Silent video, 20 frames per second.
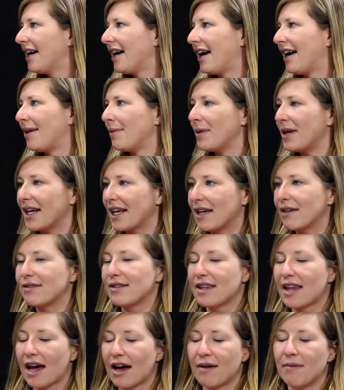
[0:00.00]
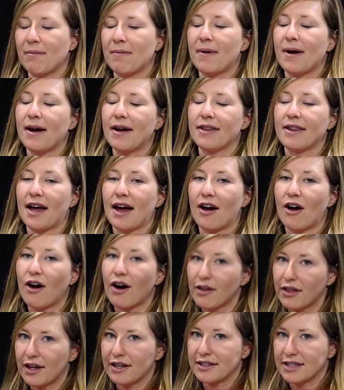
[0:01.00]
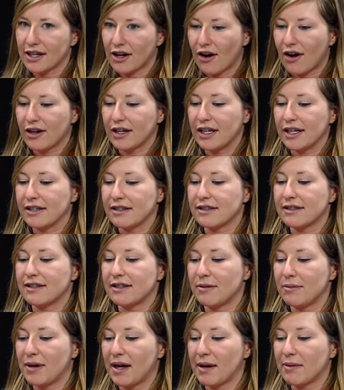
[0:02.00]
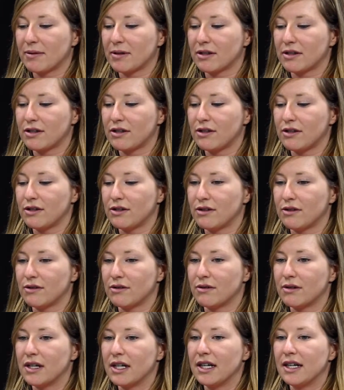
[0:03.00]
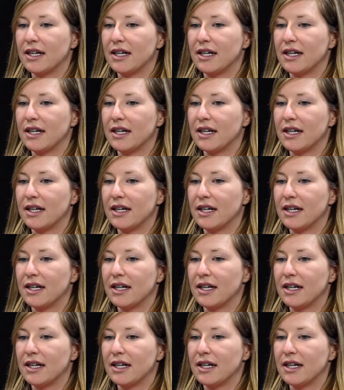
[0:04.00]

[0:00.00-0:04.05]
And it gives them that authentic audience to be able to